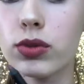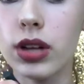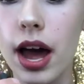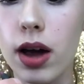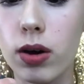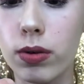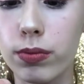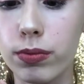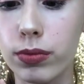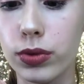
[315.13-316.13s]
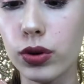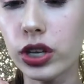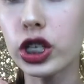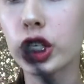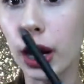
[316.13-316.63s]
with a lot. You
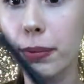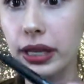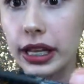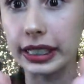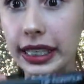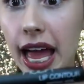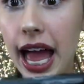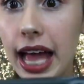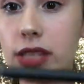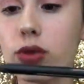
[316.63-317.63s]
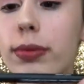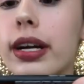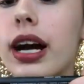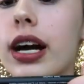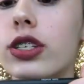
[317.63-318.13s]
can sharpen this. Yes. Oh, my
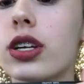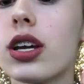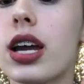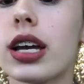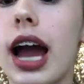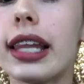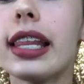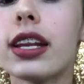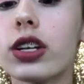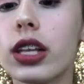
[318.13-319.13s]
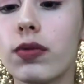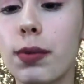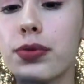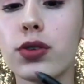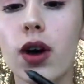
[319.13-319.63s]
gosh. Kylie literally
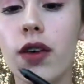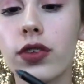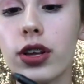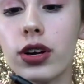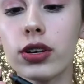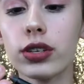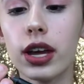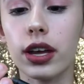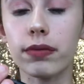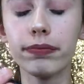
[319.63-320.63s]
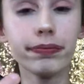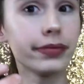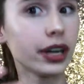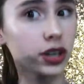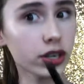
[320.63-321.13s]
rips you off with hers, like,
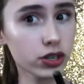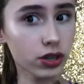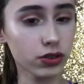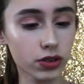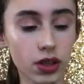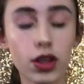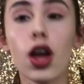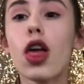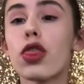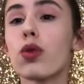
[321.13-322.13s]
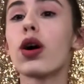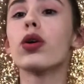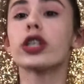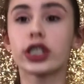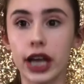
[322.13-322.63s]
not on your
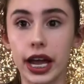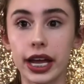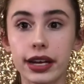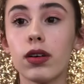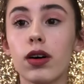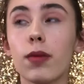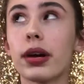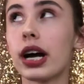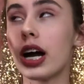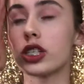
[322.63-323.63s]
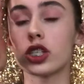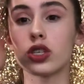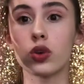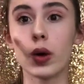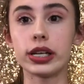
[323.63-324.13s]
throat shade. Oh, my gosh,
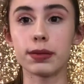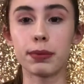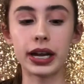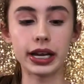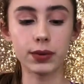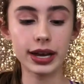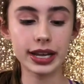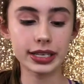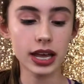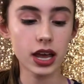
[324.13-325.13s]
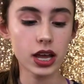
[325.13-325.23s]
this noise. But anyways,